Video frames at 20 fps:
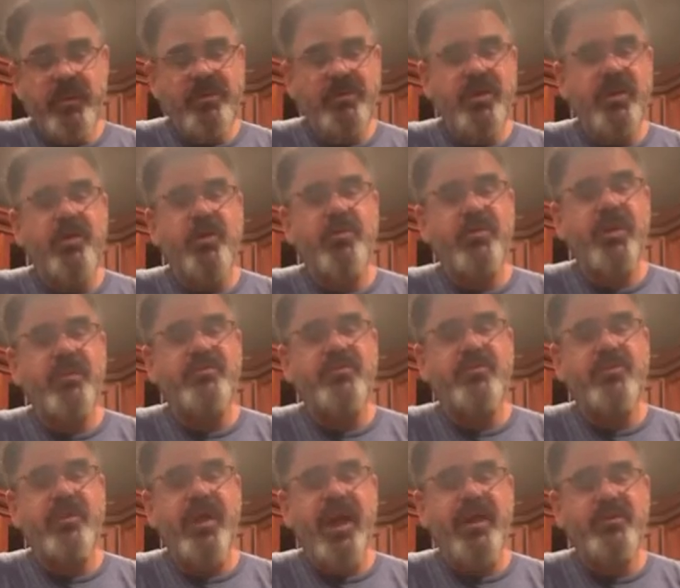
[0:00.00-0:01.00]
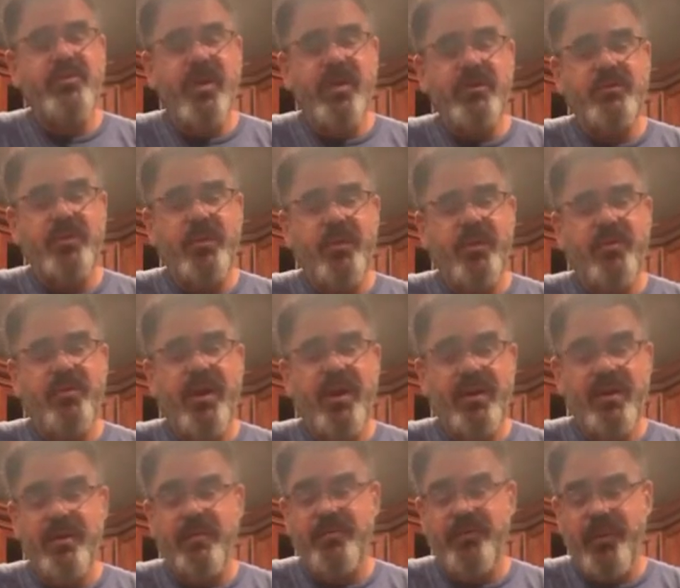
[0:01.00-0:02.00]
didn't hold up as well as we would have
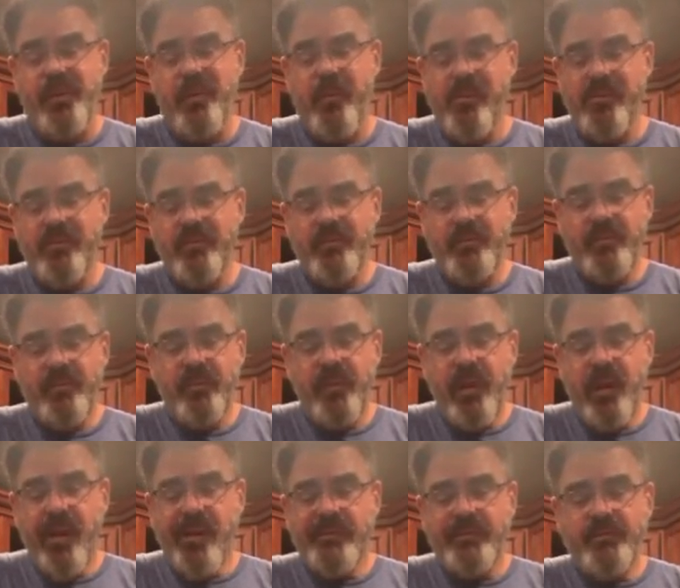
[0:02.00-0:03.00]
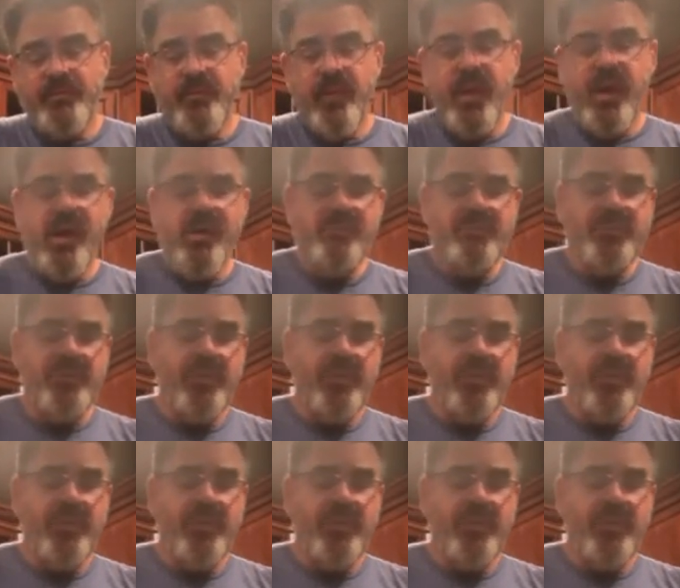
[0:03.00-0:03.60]
wanted them to. So